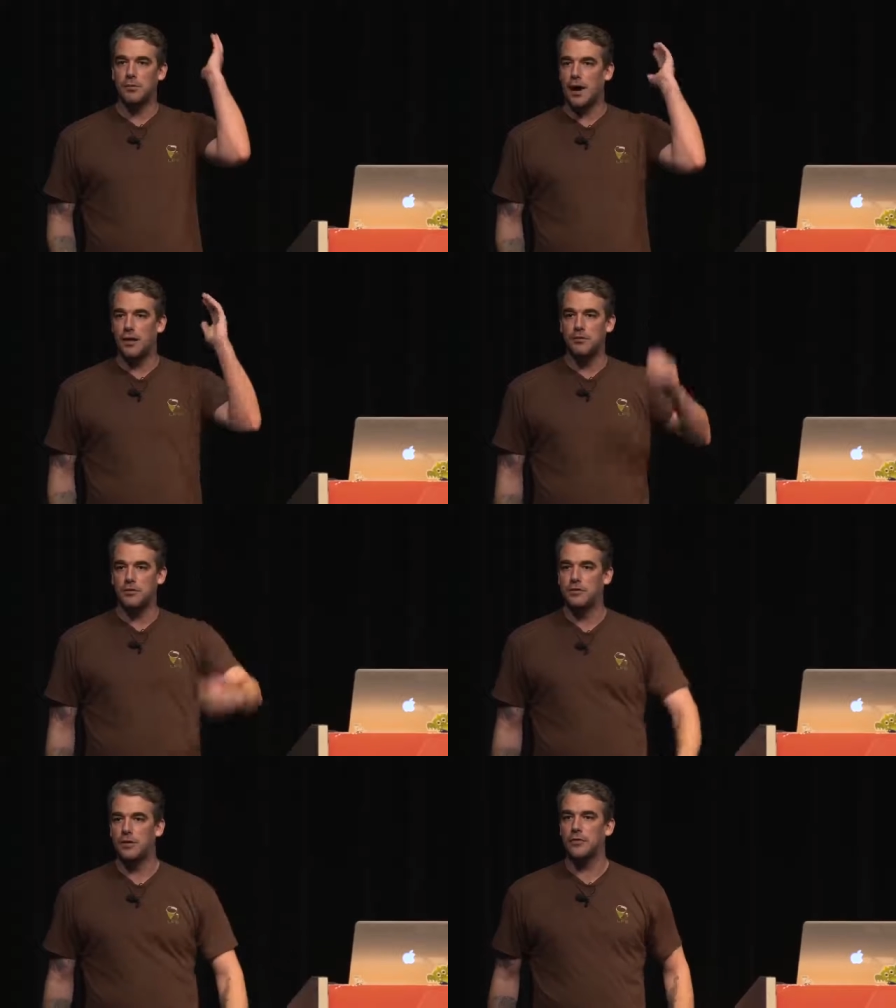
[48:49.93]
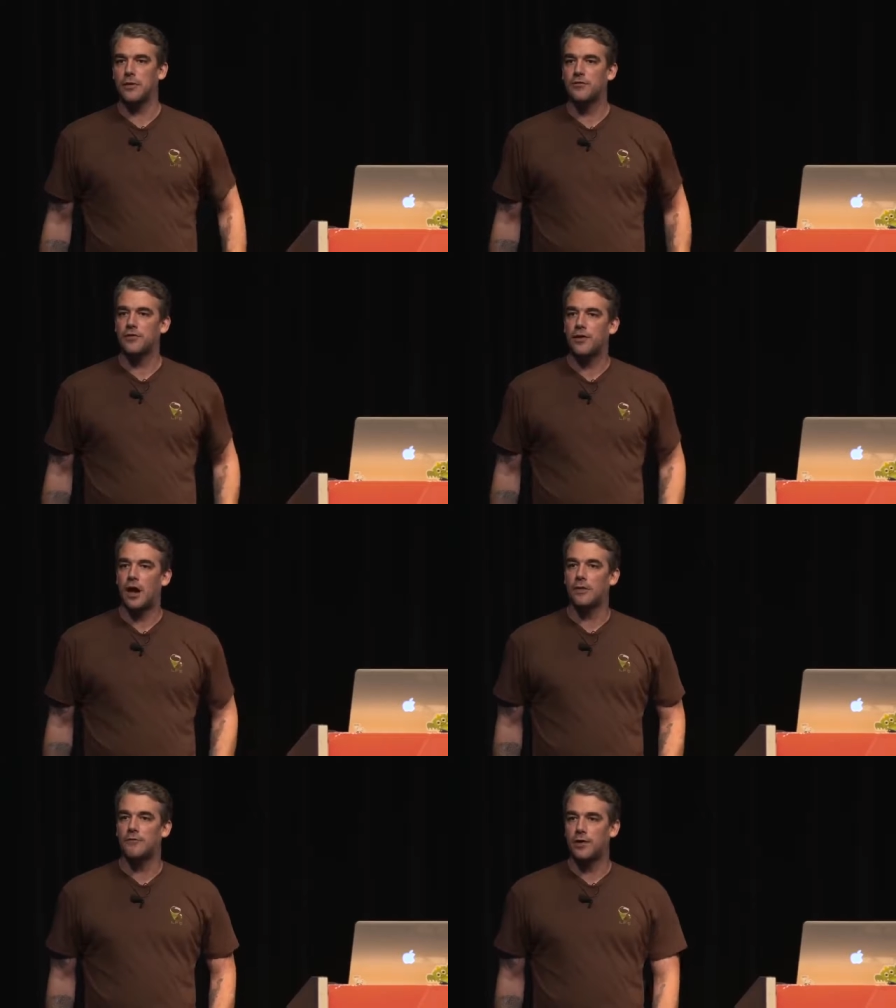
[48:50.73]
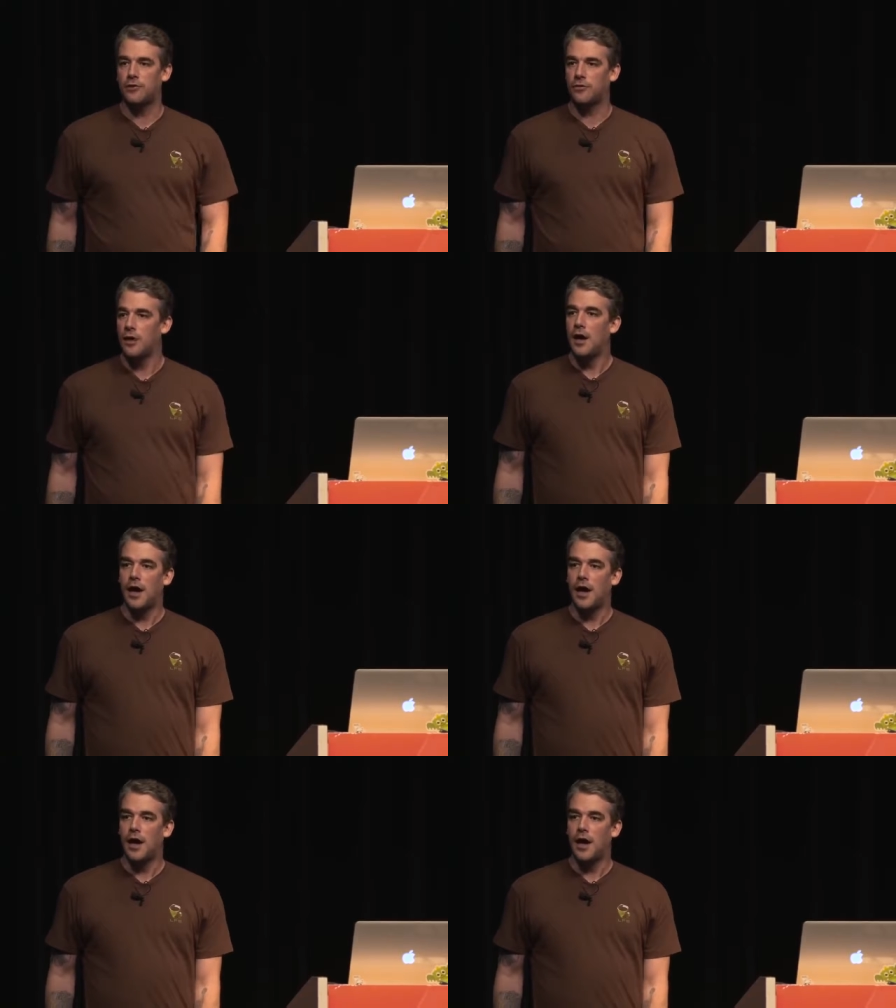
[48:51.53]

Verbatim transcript: around during the rest of the conference,